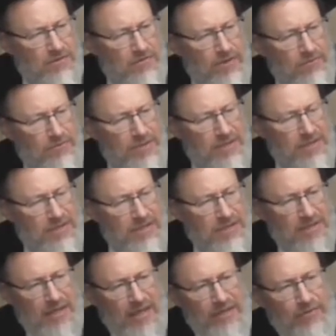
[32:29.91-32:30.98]
Where did we see
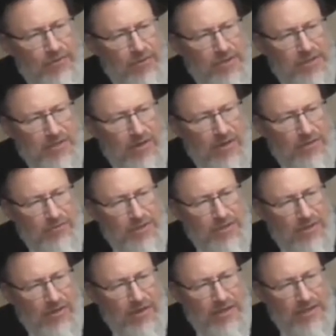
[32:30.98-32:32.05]
this? I know where we saw it. We
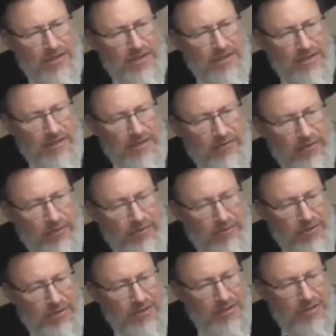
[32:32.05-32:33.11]
saw it in when
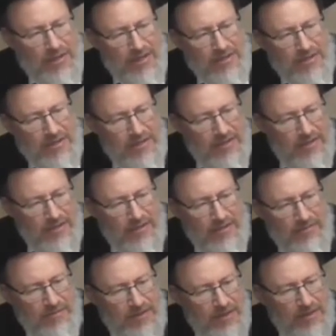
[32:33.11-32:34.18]
we were discussing
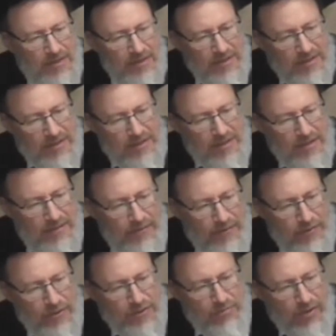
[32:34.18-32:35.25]
the
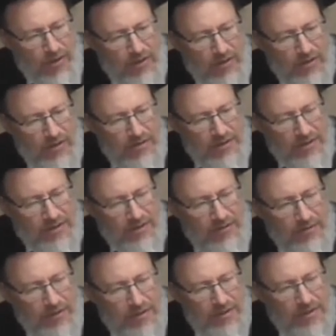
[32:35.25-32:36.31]
first bracha
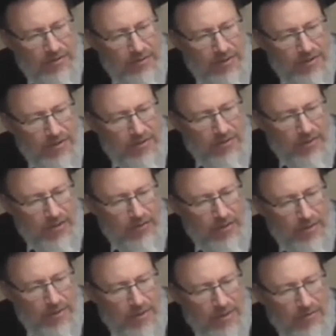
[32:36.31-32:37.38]
with the story
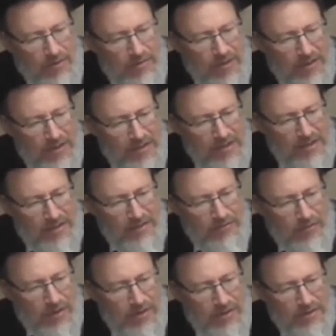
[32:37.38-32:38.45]
with Rabbi Chanina,
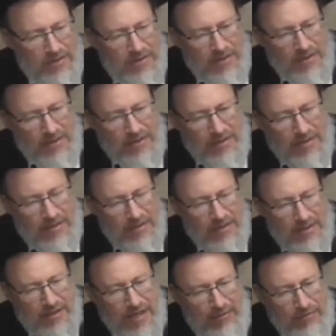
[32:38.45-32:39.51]
was that the
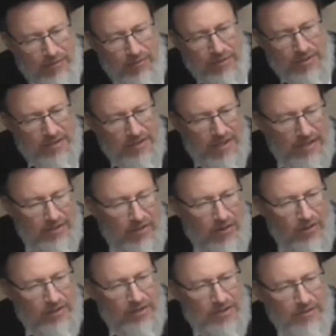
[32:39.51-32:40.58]
Talmud was saying
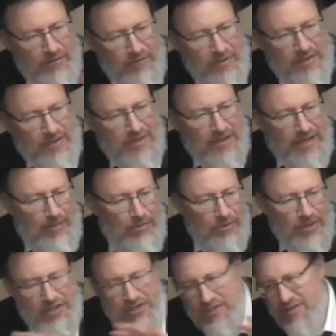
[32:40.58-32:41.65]
all the different
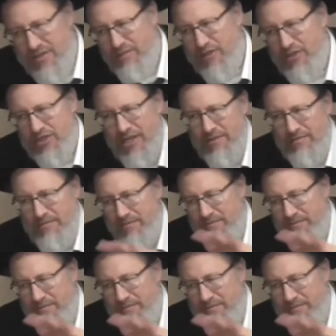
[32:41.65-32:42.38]
appellations of Hashem.